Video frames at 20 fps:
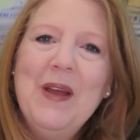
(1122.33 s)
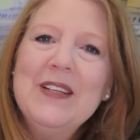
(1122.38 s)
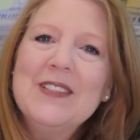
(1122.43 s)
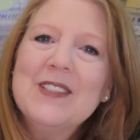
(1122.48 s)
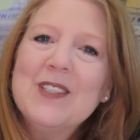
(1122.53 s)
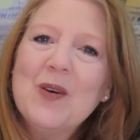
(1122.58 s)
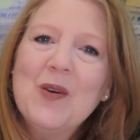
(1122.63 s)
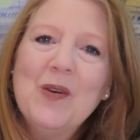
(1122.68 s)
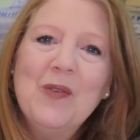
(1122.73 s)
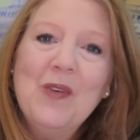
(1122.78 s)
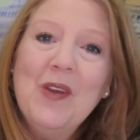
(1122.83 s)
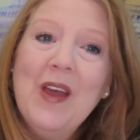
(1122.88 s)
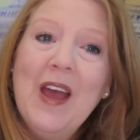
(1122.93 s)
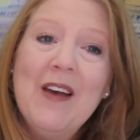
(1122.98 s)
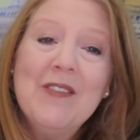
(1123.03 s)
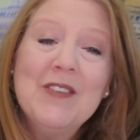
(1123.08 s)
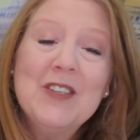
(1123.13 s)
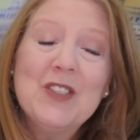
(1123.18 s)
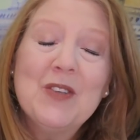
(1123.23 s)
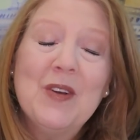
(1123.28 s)
And so if you
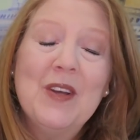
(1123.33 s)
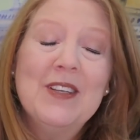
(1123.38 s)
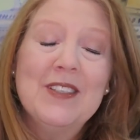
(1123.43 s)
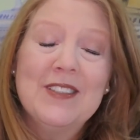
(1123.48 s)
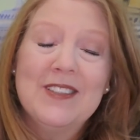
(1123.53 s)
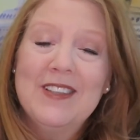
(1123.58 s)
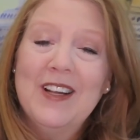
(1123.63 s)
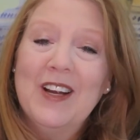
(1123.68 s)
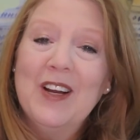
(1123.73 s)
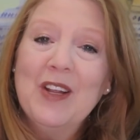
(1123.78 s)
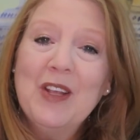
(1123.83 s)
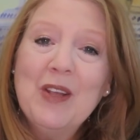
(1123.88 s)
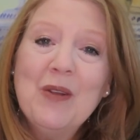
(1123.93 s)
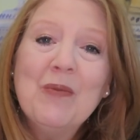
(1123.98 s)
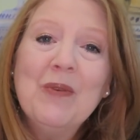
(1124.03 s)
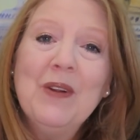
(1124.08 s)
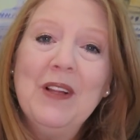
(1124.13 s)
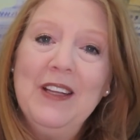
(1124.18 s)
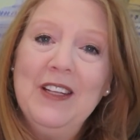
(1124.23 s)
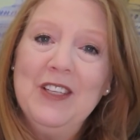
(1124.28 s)
haven't joined us there,
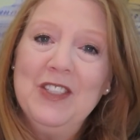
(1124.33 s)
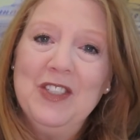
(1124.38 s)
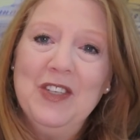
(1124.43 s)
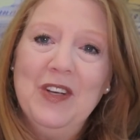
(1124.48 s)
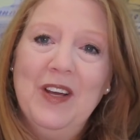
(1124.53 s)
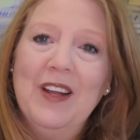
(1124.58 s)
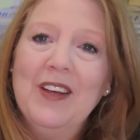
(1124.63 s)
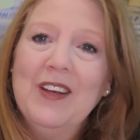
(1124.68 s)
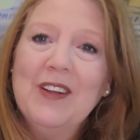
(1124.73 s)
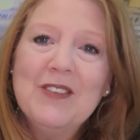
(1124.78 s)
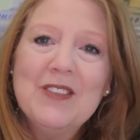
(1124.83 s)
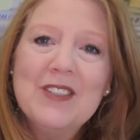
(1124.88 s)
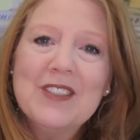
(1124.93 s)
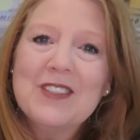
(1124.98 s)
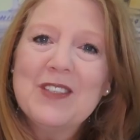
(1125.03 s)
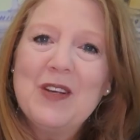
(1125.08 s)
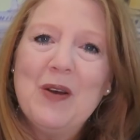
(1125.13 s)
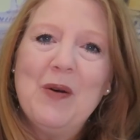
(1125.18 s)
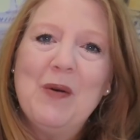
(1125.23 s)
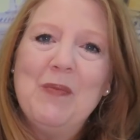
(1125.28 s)
you really should. You
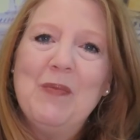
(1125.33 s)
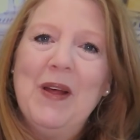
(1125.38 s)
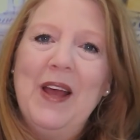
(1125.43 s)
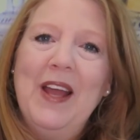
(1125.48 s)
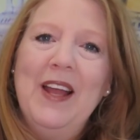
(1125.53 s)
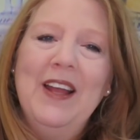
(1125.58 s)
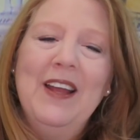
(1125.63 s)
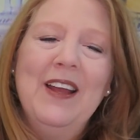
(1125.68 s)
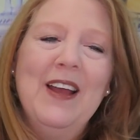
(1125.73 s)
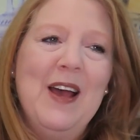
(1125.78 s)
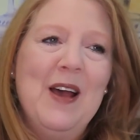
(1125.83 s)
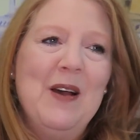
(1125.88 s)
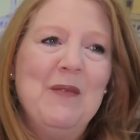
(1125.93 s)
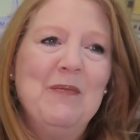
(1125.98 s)
just go apply